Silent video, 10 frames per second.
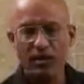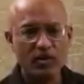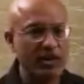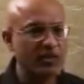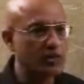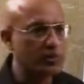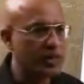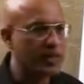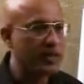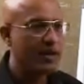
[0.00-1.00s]

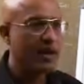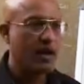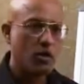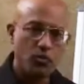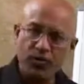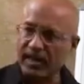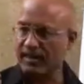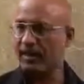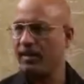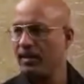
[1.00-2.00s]
Transcription
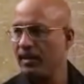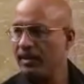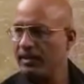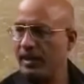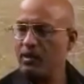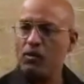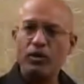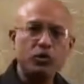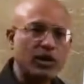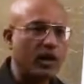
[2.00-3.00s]
factor. Here I want
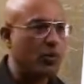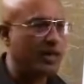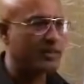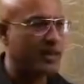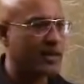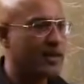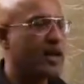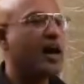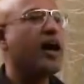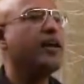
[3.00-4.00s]
to tell one thing.
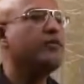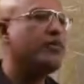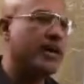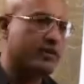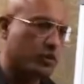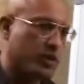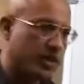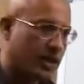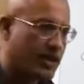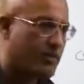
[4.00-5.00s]

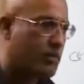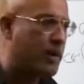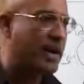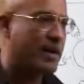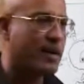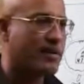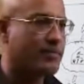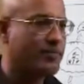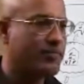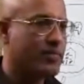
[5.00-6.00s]
Unfortunately, our bad luck.
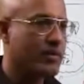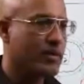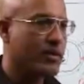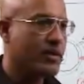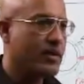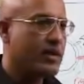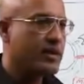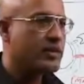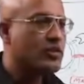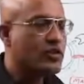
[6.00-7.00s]

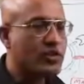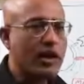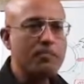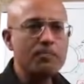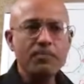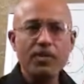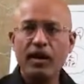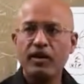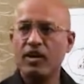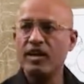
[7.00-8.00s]
Some
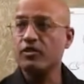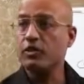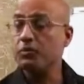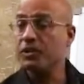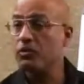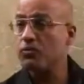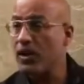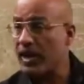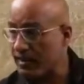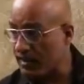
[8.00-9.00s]
transcription
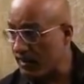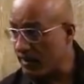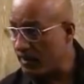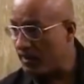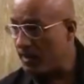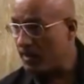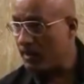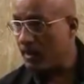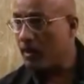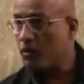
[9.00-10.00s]
factor
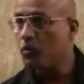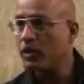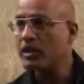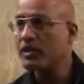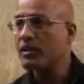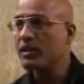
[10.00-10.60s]
which